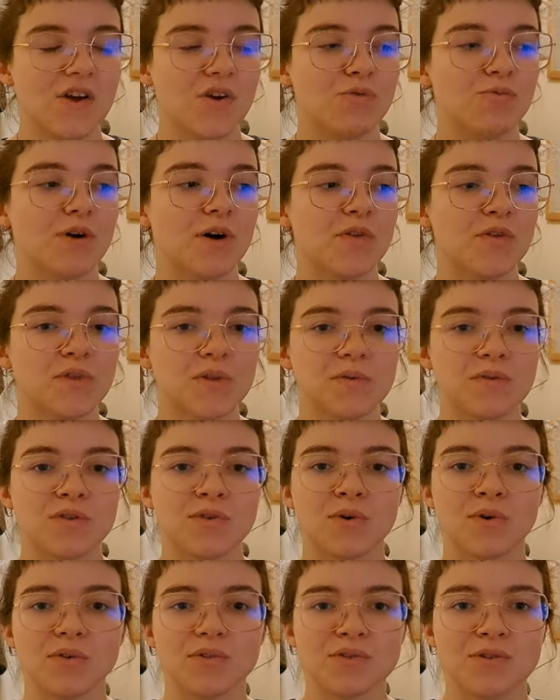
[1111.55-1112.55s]
rather than
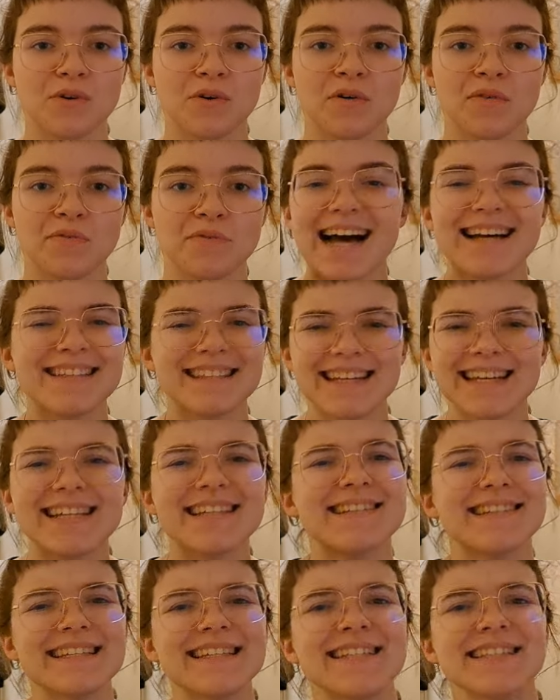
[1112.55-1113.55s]
thought, sort of, as it
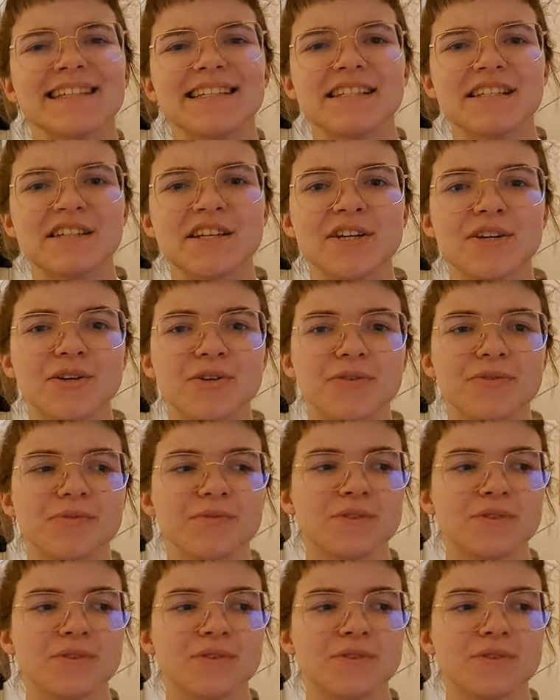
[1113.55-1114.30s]
is easy to do,